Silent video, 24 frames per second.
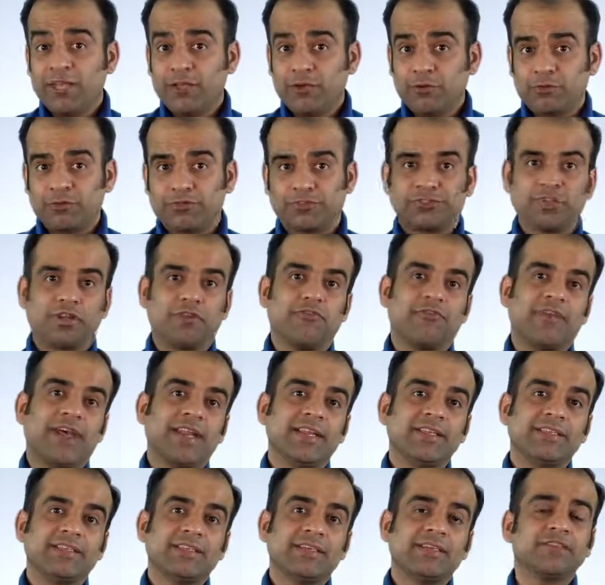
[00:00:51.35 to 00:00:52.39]
use
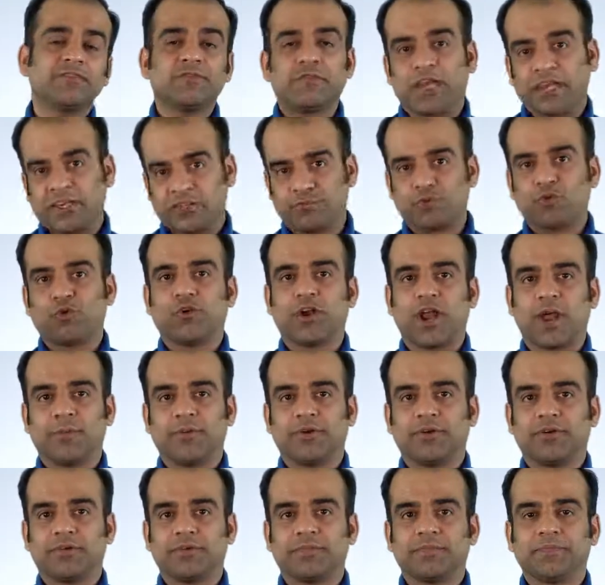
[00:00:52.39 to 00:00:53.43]
Renesas Flash
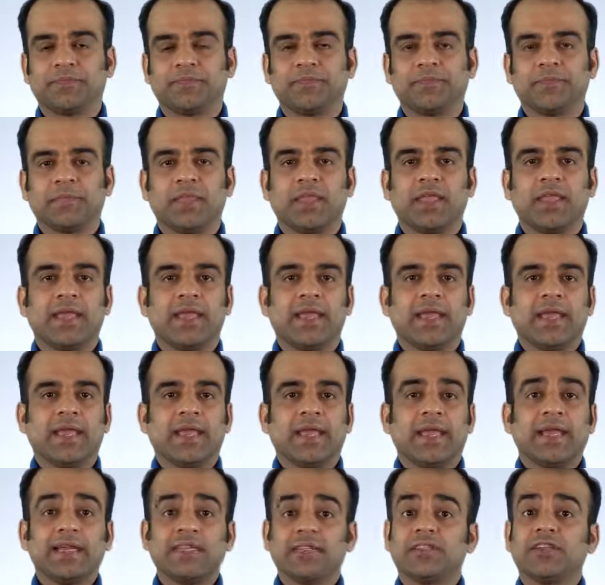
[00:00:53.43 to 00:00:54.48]
Programmer.
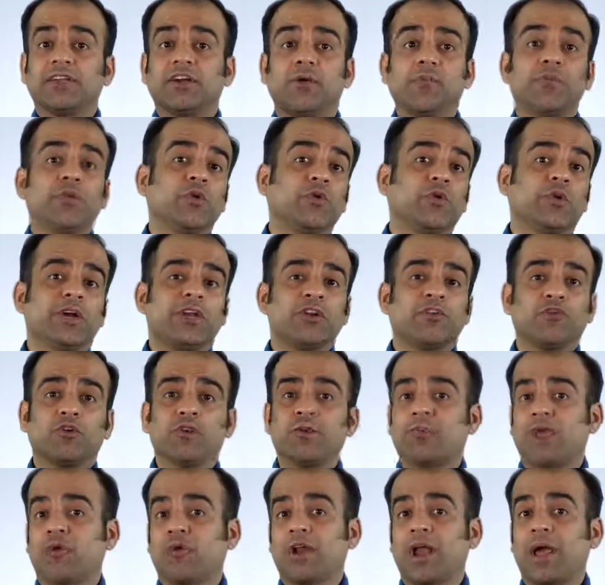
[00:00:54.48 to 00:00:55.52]
It is a computer
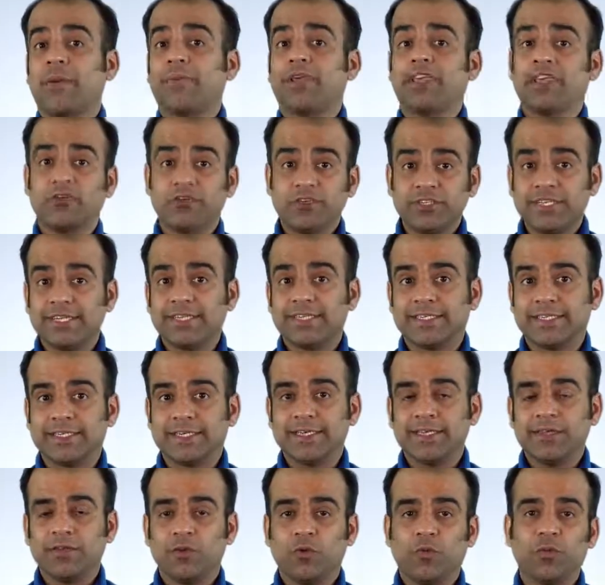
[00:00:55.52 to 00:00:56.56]
controlled programming
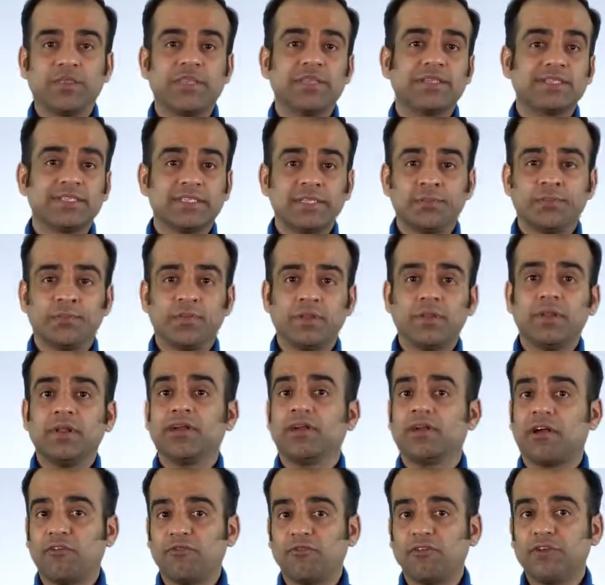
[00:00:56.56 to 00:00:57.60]
utility with a simple
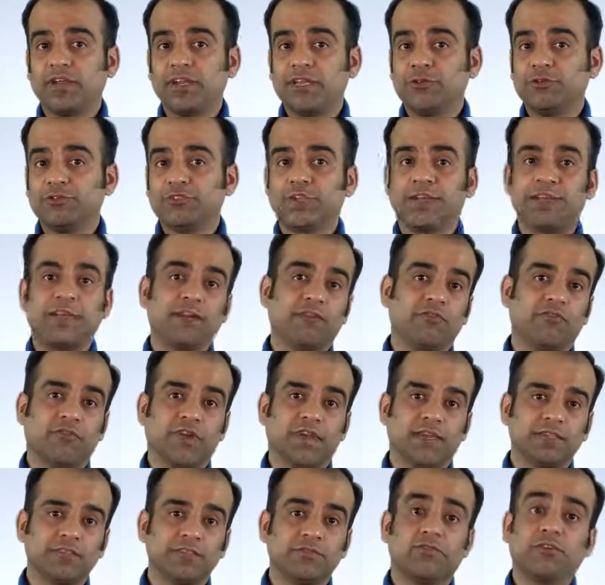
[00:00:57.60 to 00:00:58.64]
graphical user
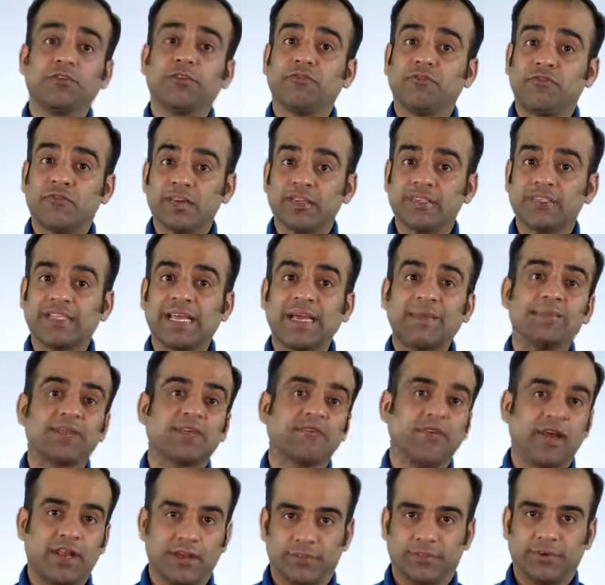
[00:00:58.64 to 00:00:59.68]
interface for the first-time
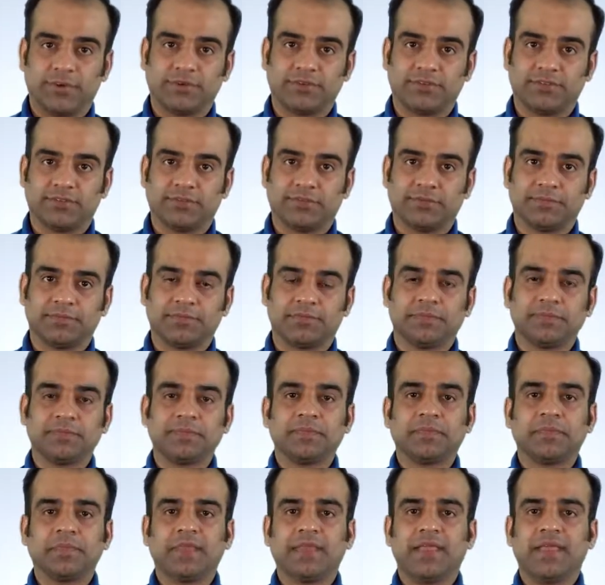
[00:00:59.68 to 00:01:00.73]
developers.
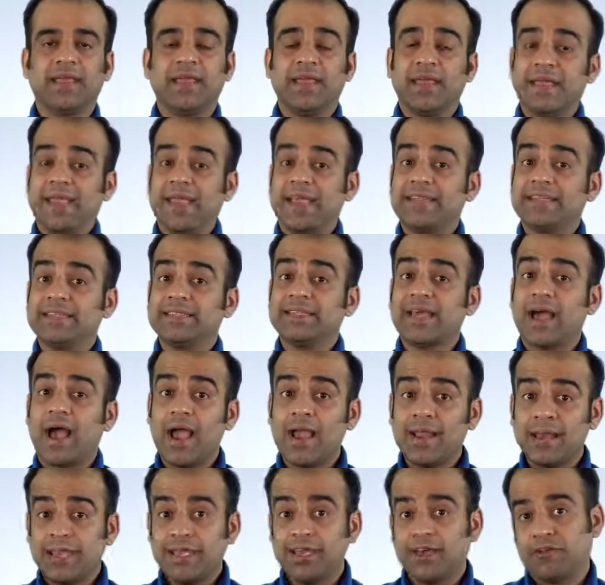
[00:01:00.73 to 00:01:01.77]
It is
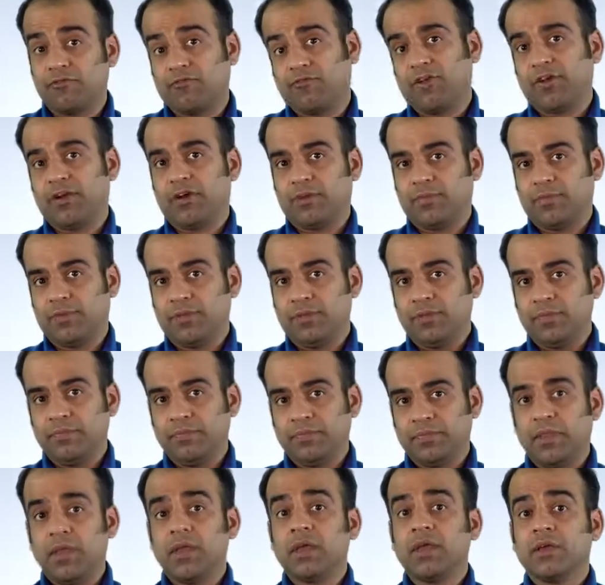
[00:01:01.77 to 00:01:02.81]
highly configurable,
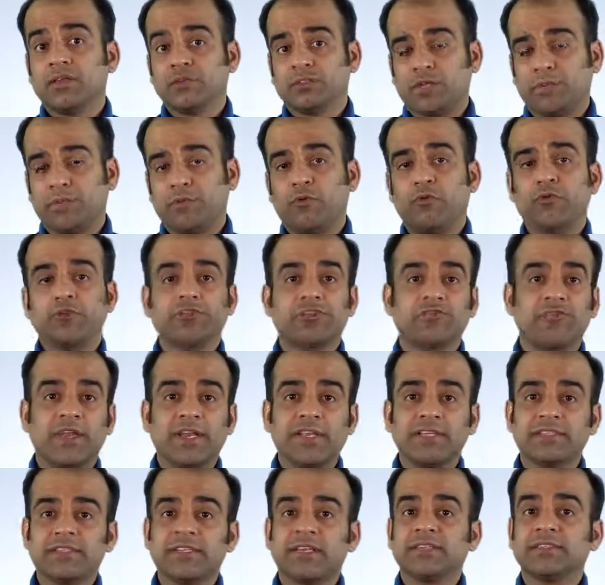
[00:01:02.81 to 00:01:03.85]
supports
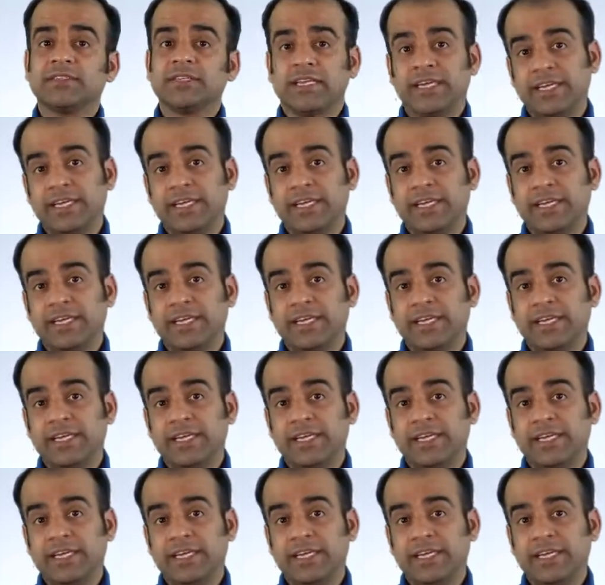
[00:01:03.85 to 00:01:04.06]
Renesas